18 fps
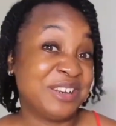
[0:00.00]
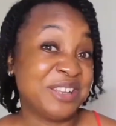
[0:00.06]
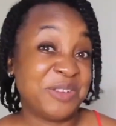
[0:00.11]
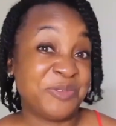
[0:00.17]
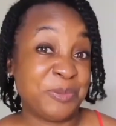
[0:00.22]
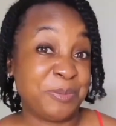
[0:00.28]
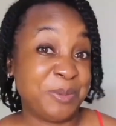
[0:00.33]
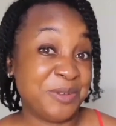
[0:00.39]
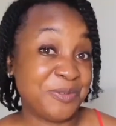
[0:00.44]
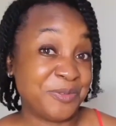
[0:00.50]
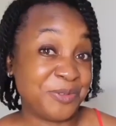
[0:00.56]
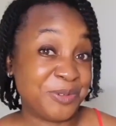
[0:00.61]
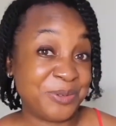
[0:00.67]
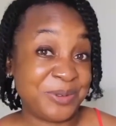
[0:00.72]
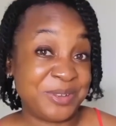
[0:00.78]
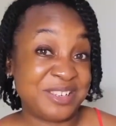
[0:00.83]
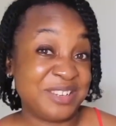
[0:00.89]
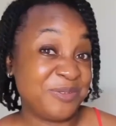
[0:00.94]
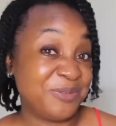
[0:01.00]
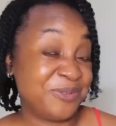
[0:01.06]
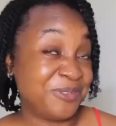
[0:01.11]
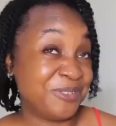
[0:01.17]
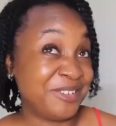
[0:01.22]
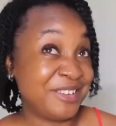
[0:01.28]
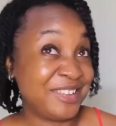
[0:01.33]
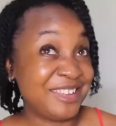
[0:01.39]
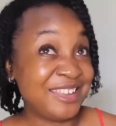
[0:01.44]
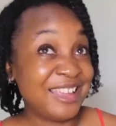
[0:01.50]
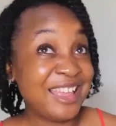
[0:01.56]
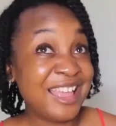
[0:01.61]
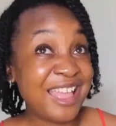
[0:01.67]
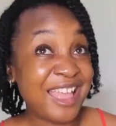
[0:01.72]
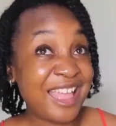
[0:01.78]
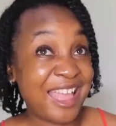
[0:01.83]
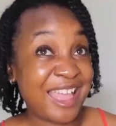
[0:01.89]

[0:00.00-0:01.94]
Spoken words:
You're not have to pay for doing it. It's free.